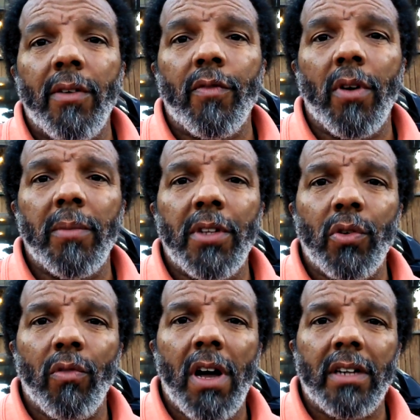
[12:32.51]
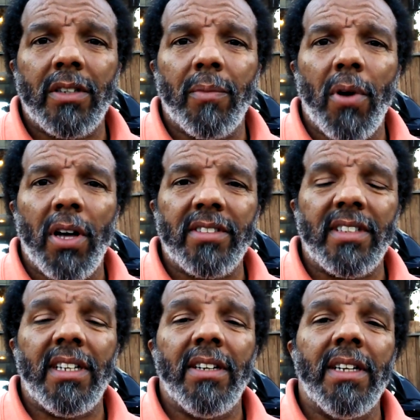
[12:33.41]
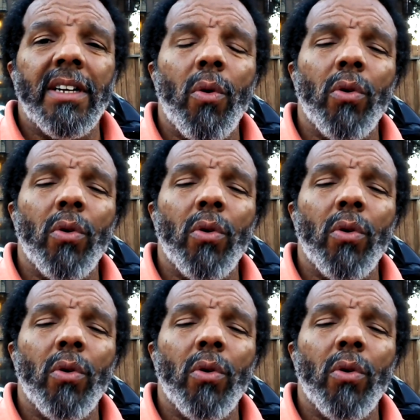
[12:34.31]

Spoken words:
from Little Rock to the Boston area,